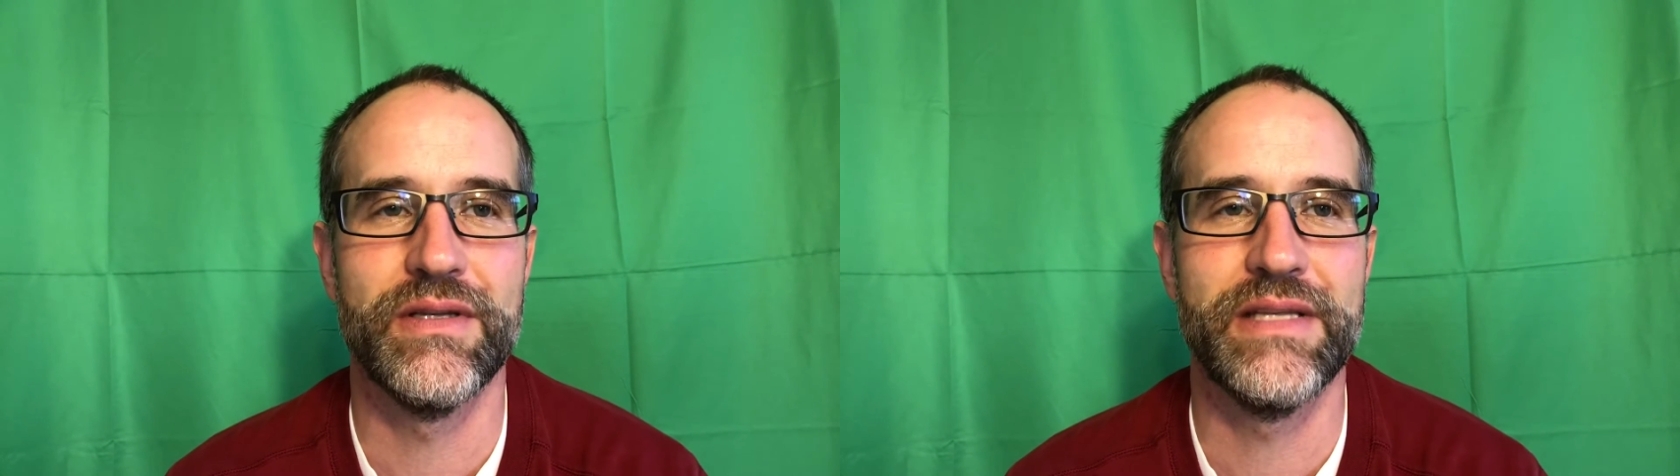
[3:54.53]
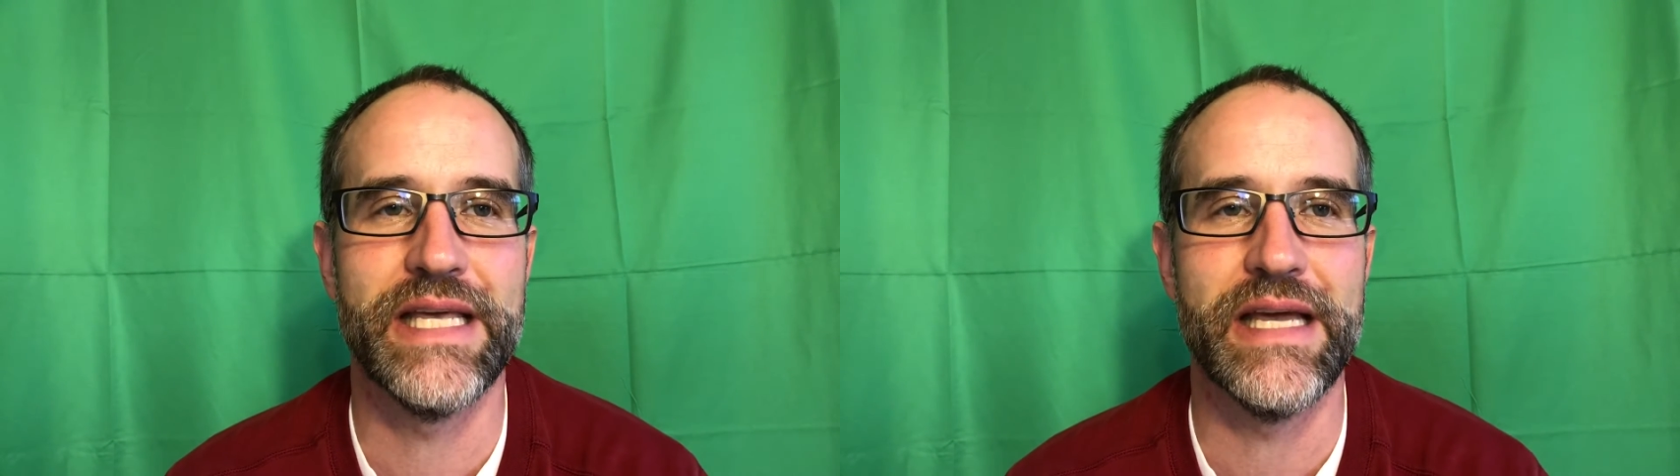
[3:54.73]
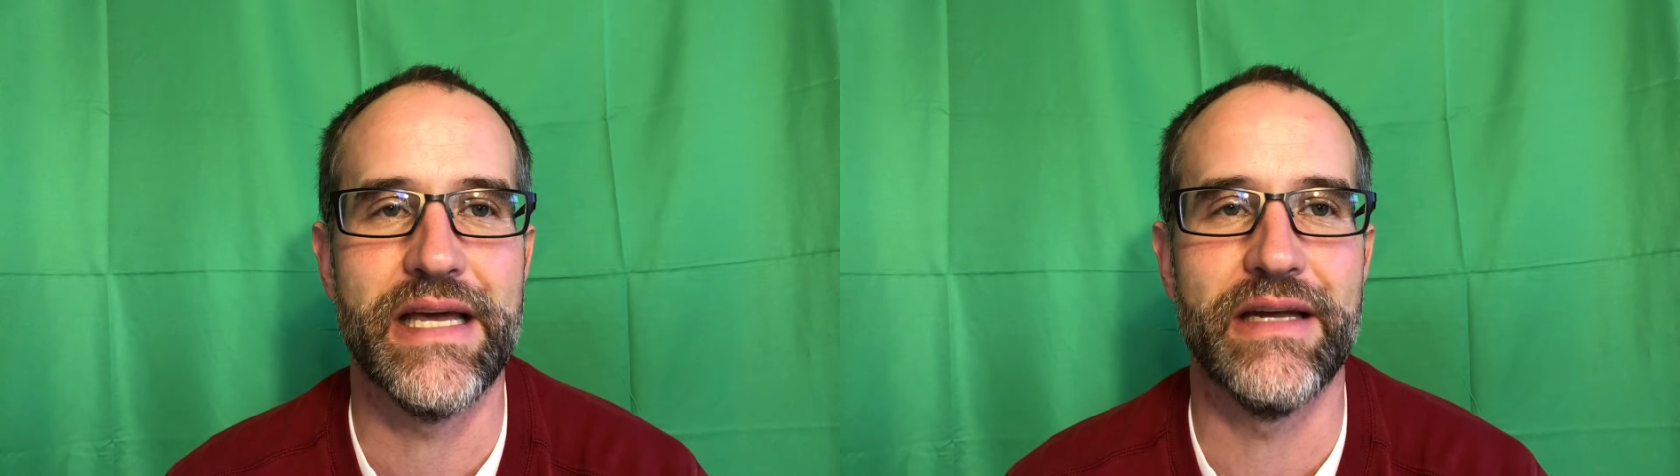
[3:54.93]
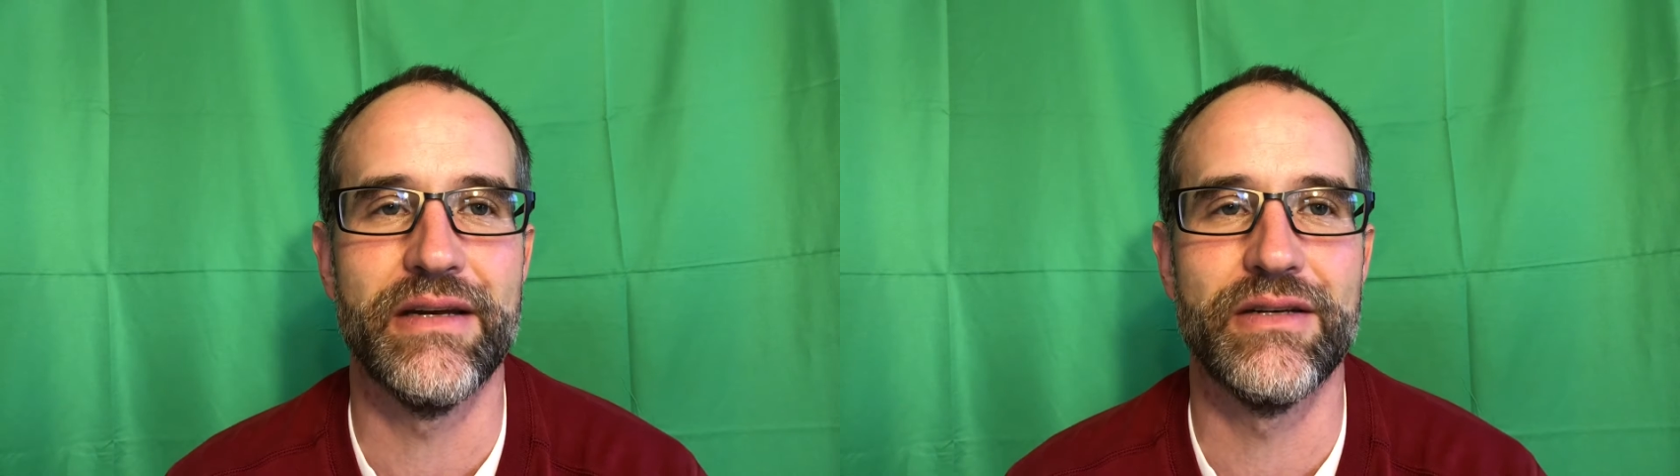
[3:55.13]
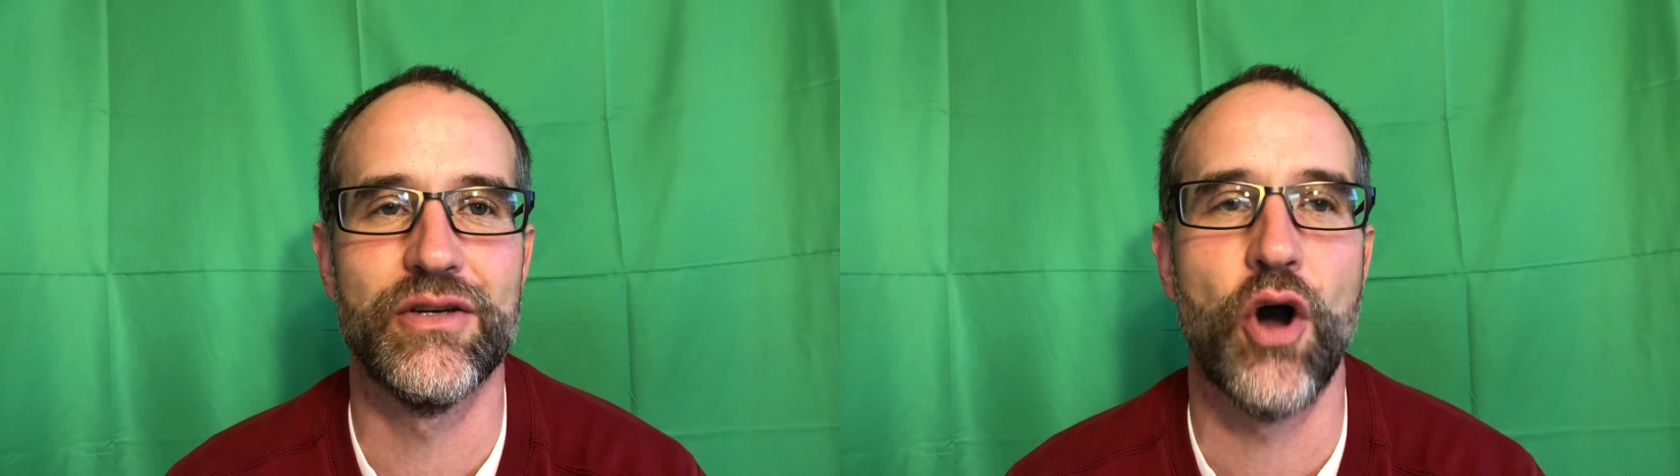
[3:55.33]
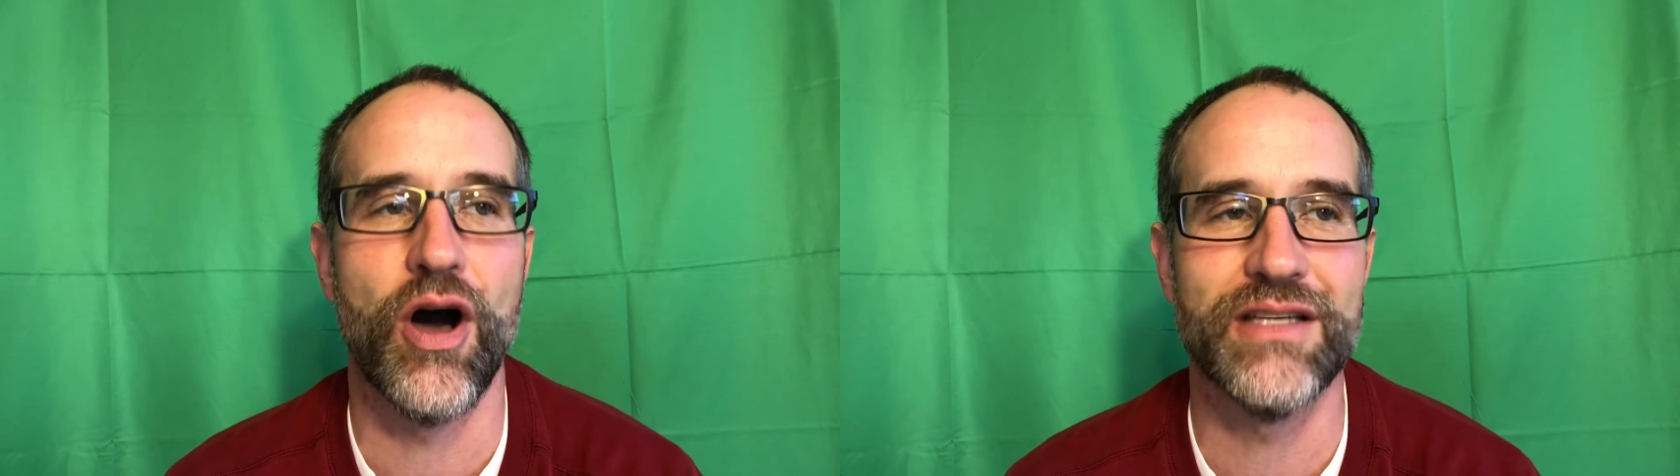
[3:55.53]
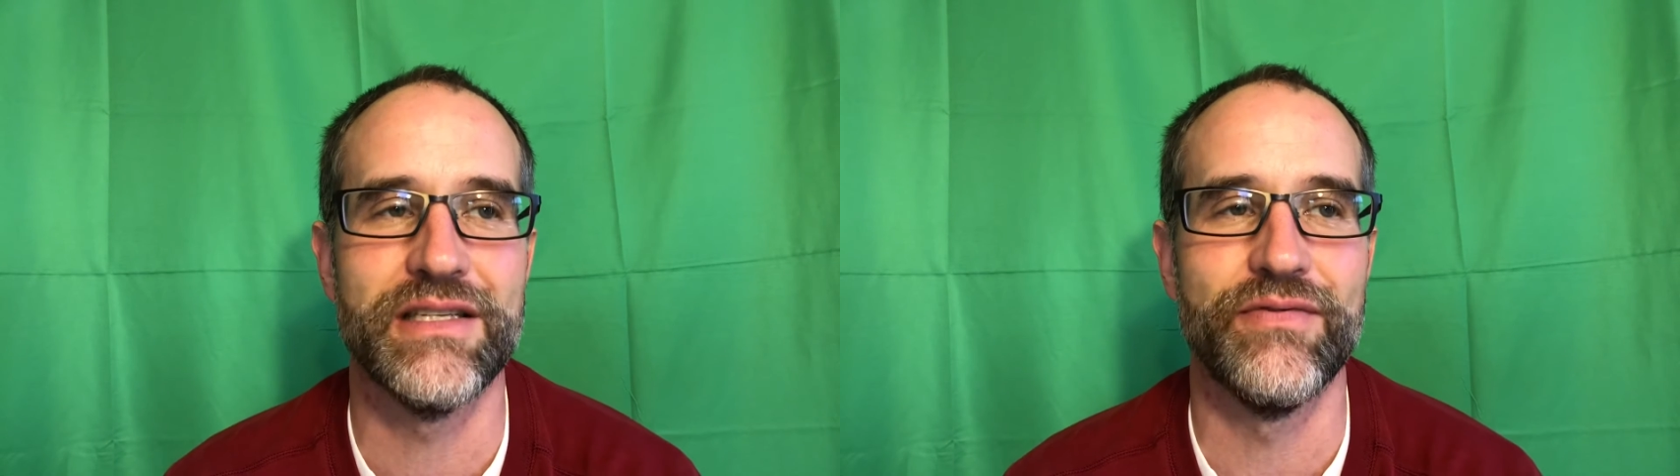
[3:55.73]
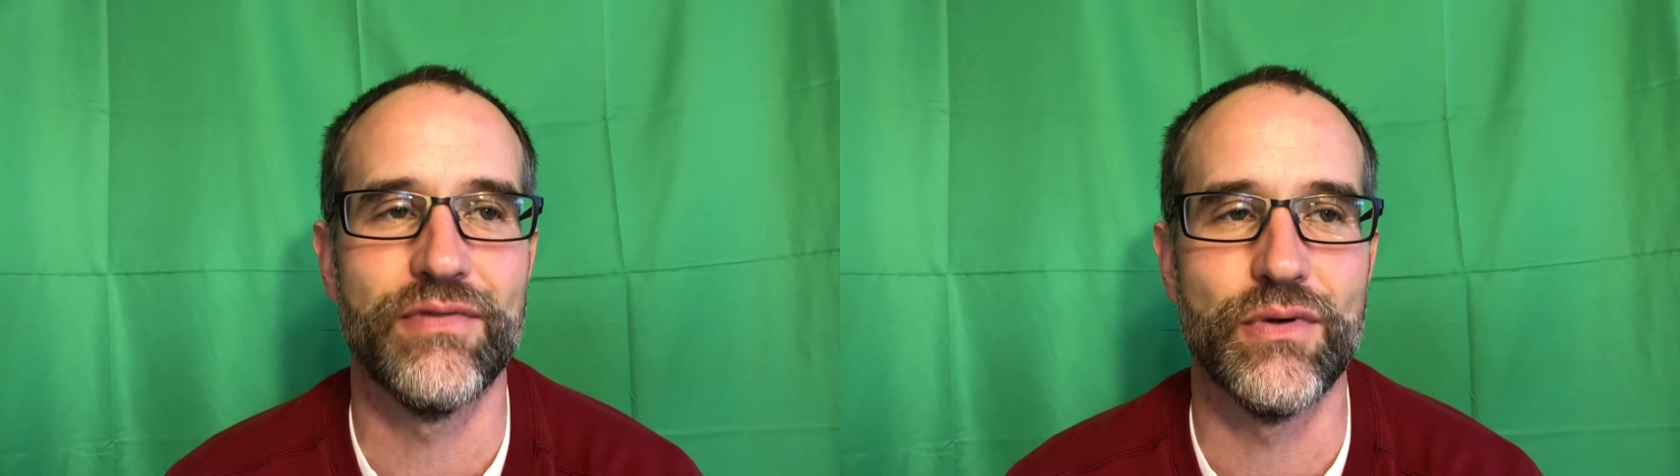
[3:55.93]
can cause
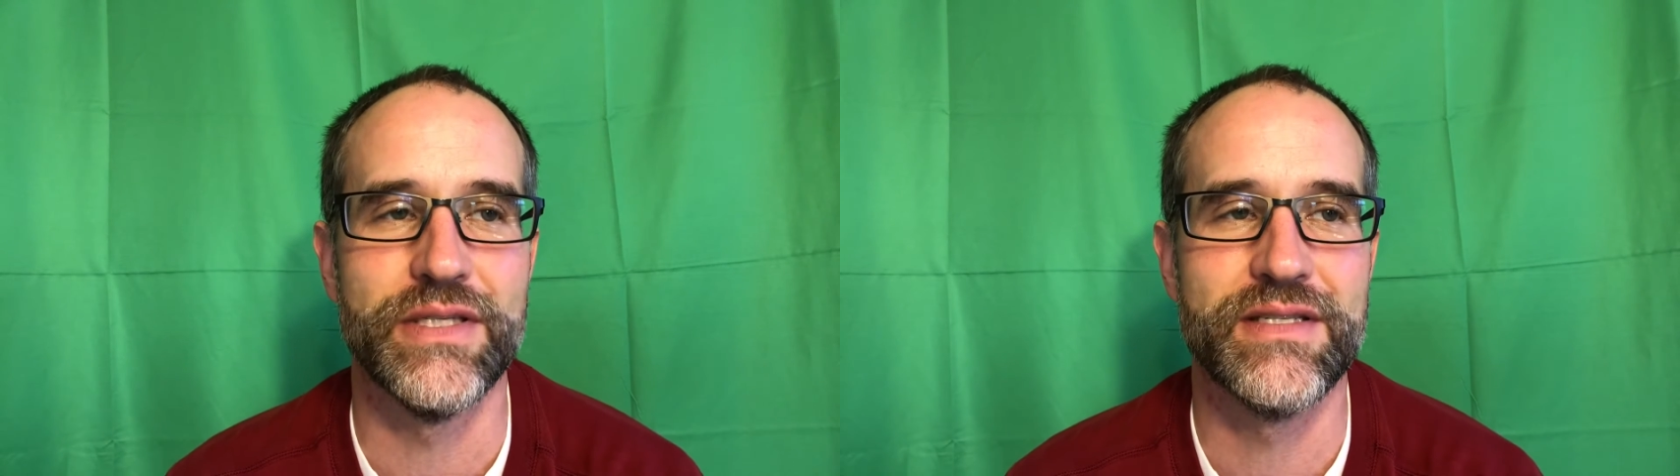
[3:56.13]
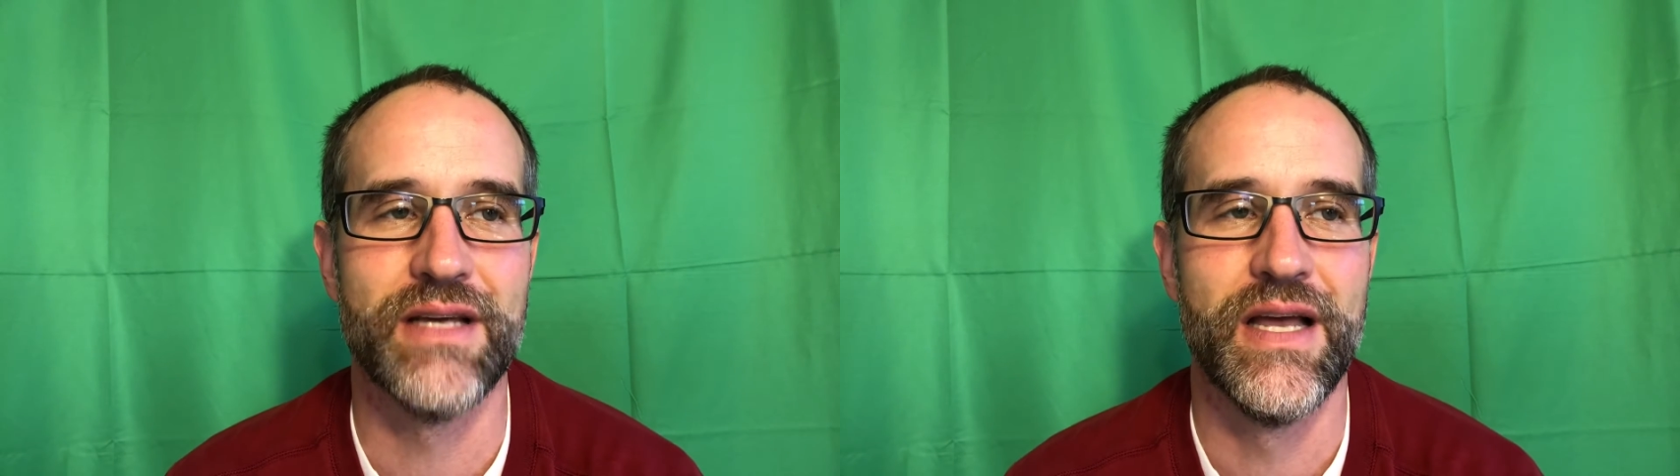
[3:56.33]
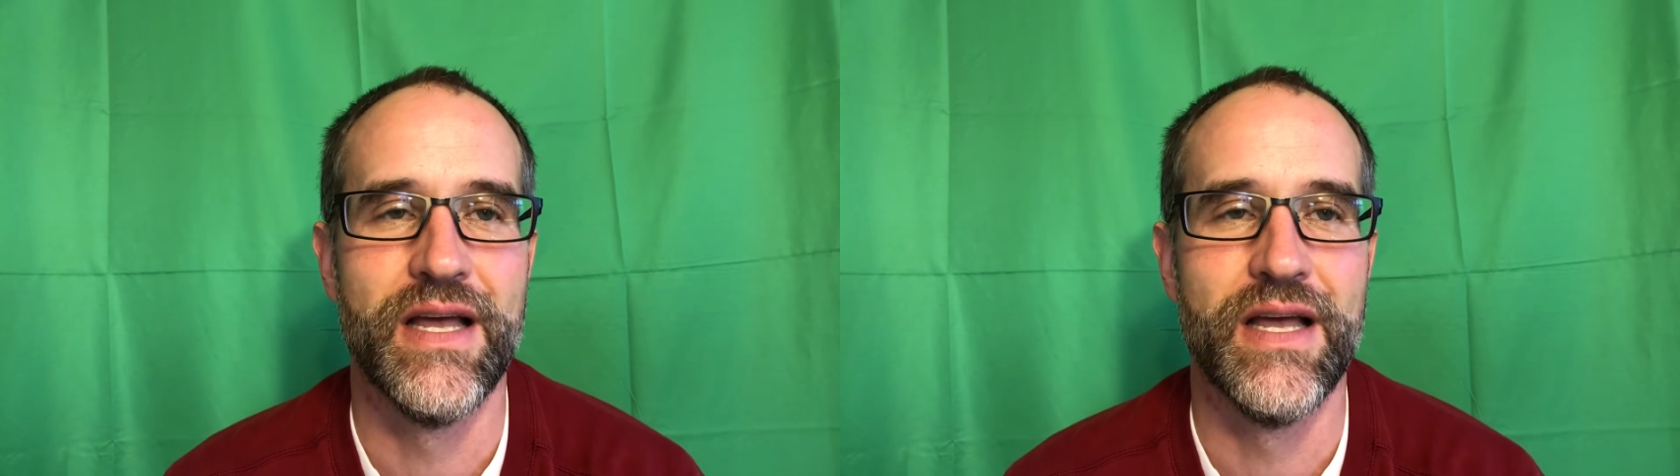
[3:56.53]
influence